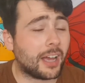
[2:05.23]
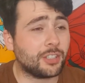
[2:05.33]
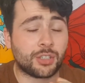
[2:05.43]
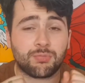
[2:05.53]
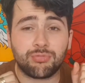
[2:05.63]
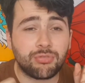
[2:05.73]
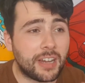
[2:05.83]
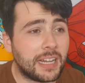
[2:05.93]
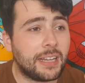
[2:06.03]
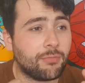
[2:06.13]
I just
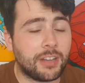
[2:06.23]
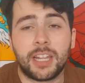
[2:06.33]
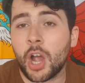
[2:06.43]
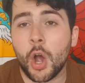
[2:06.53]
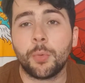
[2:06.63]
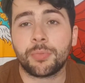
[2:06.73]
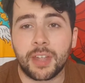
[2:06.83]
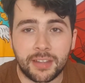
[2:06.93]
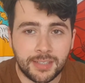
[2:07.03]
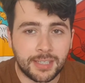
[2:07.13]
really, really hope
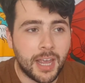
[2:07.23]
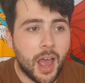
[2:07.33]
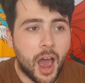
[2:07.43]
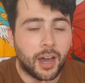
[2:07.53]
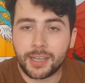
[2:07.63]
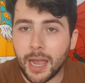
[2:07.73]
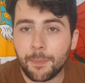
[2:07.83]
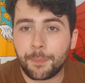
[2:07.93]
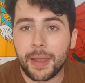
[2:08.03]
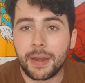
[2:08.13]
that our
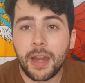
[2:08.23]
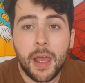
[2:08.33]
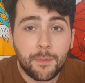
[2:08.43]
campaign